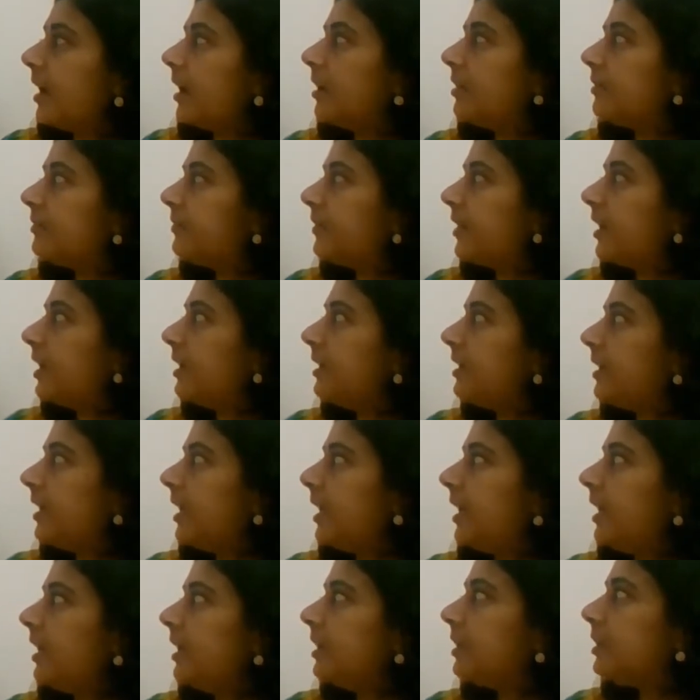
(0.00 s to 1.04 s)
Alpha
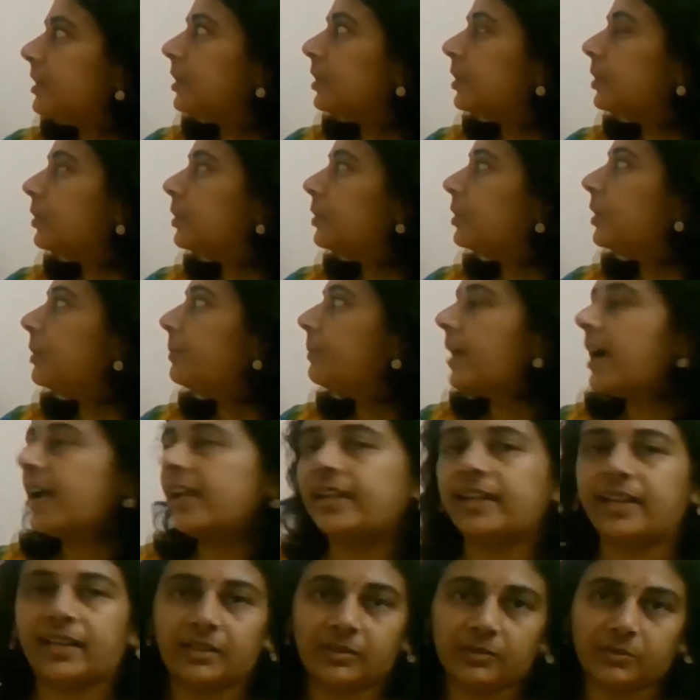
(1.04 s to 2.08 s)
D
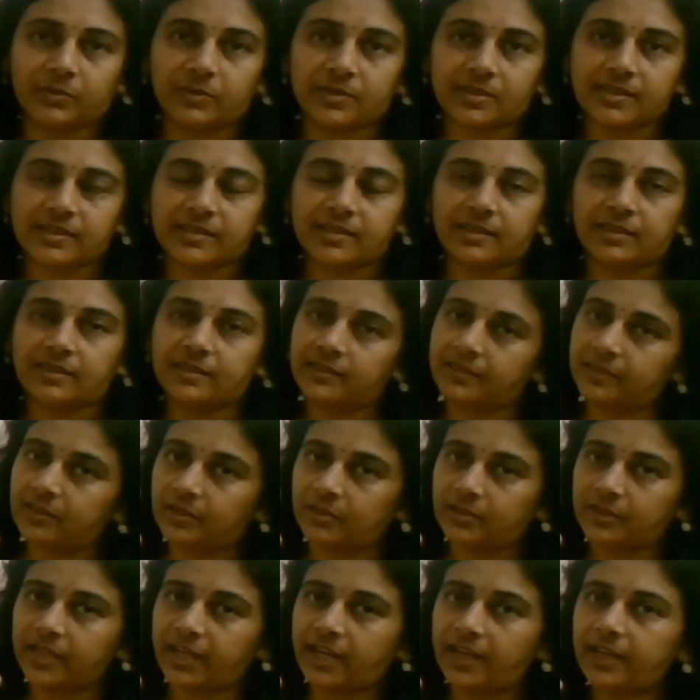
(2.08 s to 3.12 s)
glucopyranols.
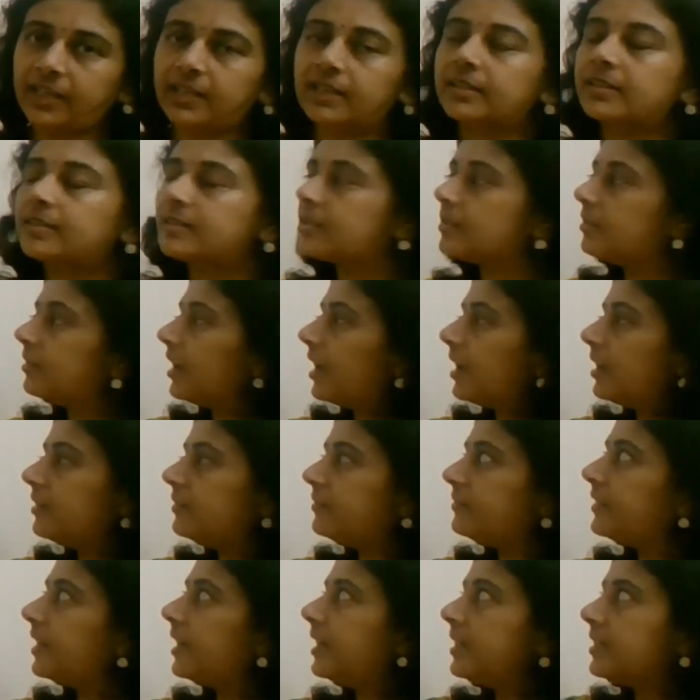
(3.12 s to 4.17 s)
Okay, so
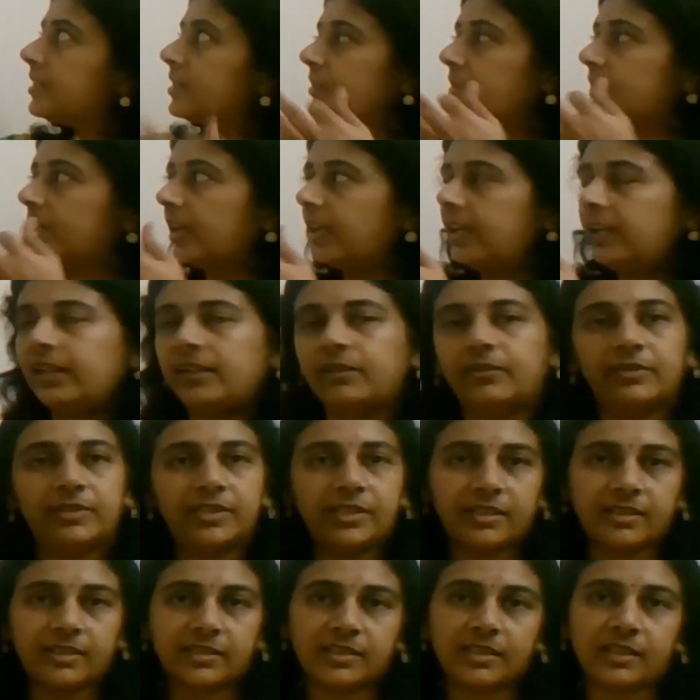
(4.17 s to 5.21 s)
alpha is okay.
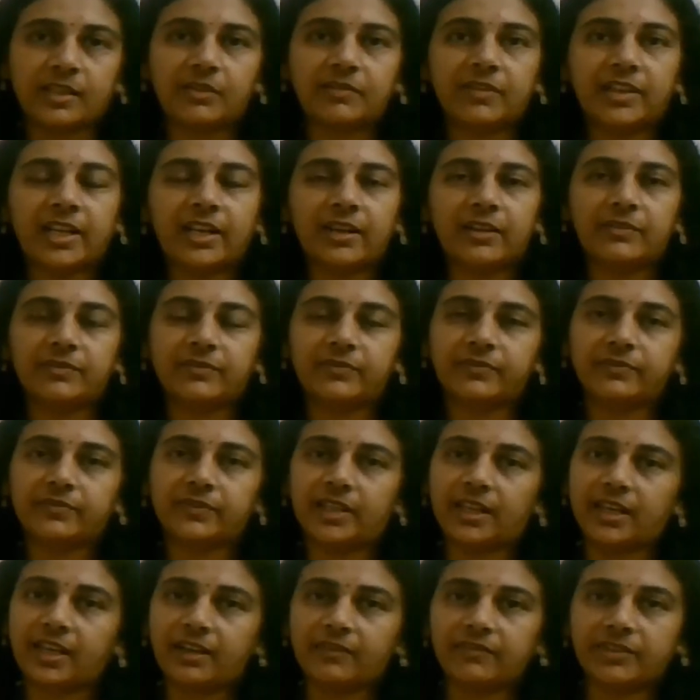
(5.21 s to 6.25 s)
Just now I
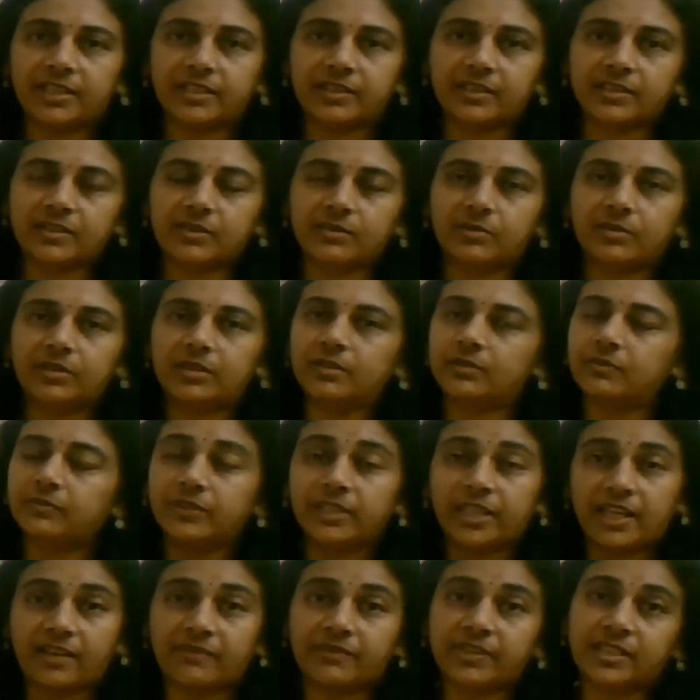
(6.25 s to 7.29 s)
have understood.
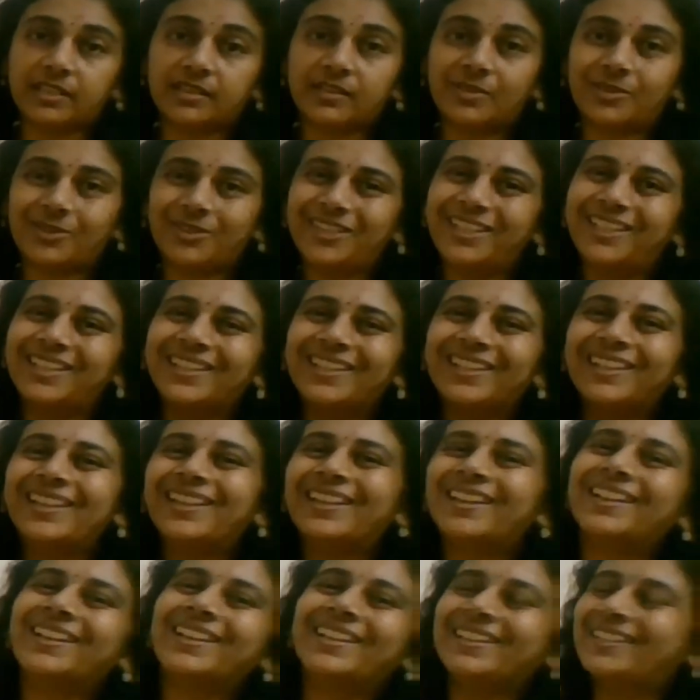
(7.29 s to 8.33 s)
We have understood.
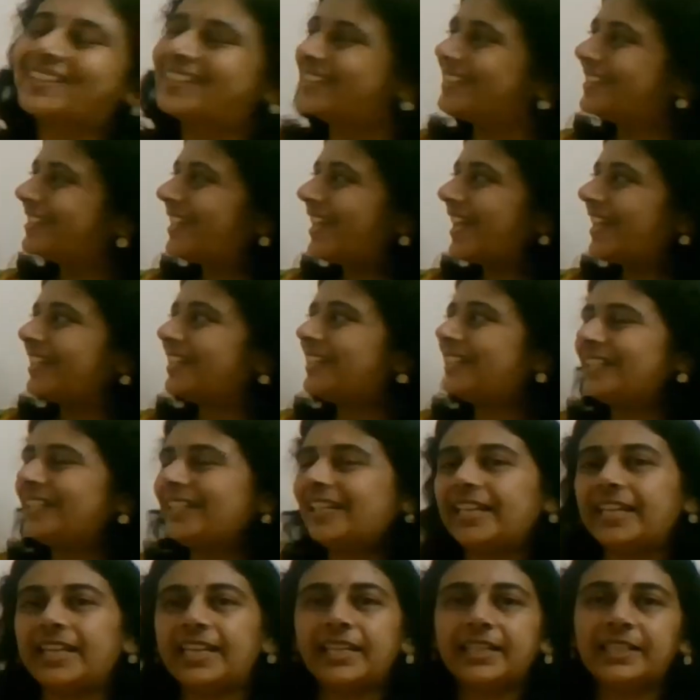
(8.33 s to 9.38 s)
Then
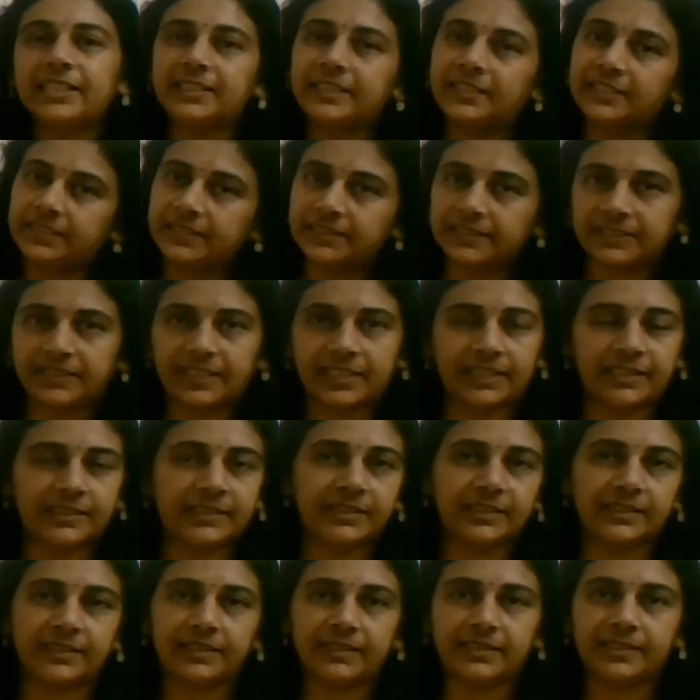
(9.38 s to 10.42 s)
D, then
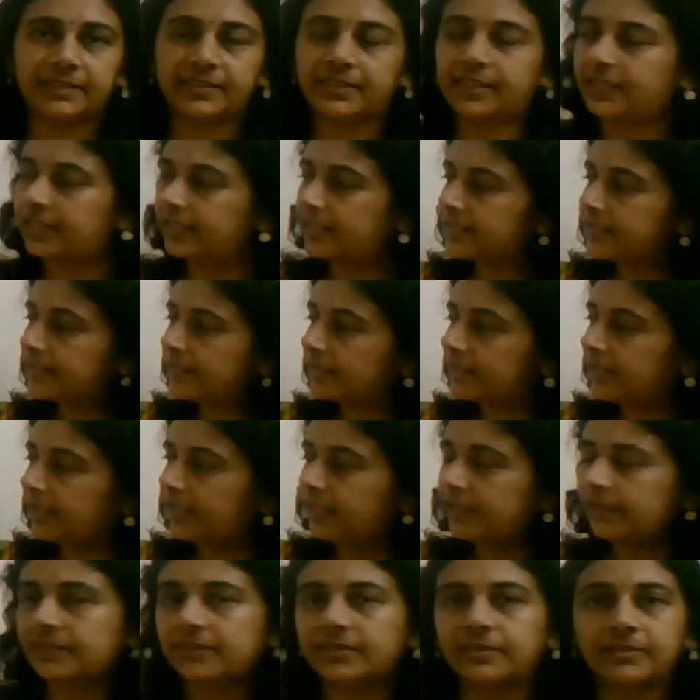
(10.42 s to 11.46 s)
that is the
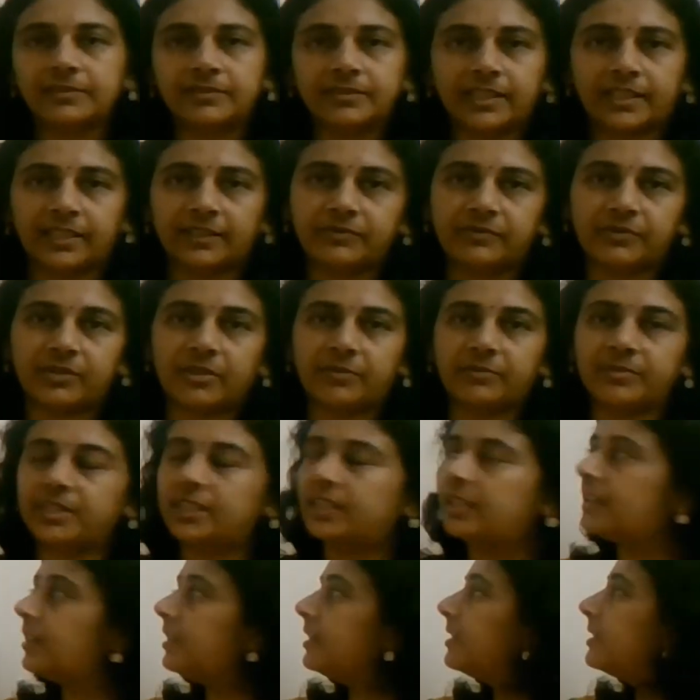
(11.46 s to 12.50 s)
D taken from
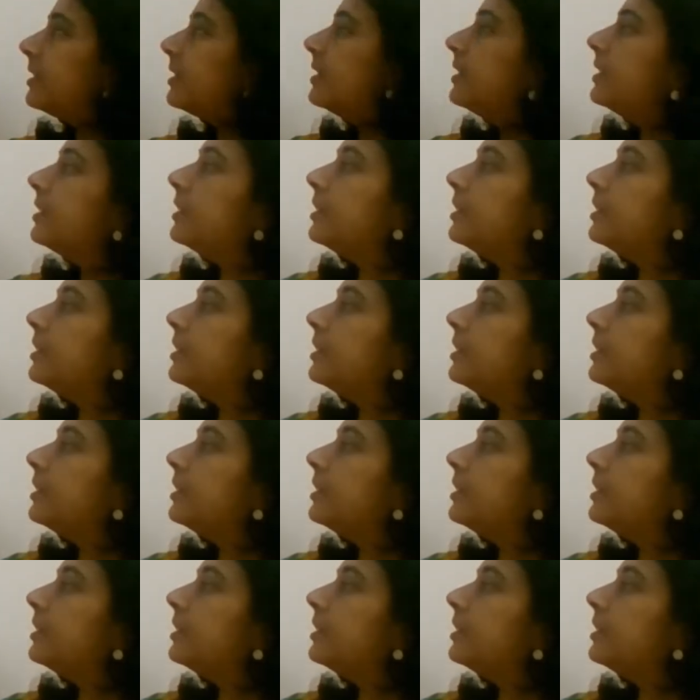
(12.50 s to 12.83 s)
here.